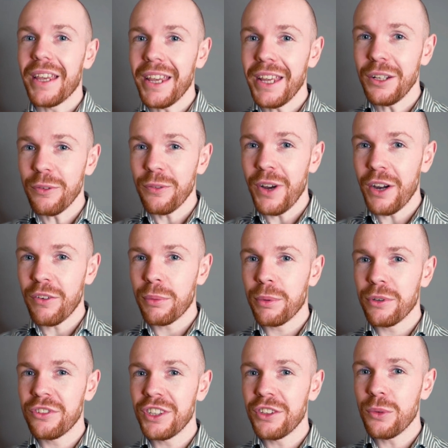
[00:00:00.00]
in a
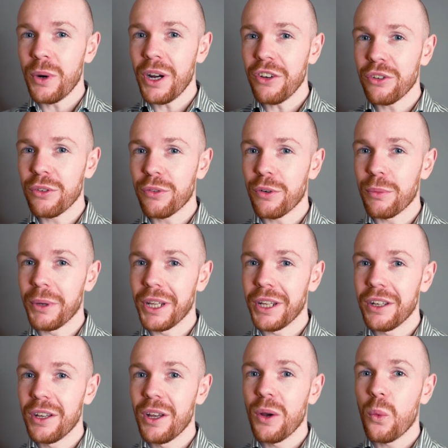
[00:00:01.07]
favorable situation for me?